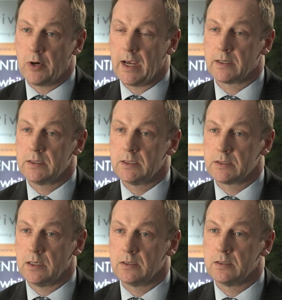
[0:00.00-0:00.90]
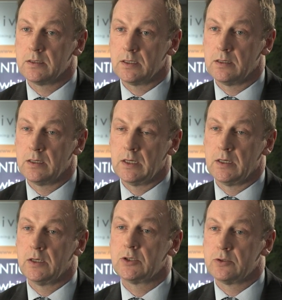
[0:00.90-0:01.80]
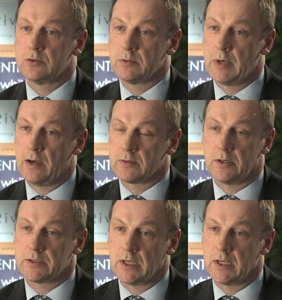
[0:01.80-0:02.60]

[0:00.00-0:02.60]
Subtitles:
practice and issues about our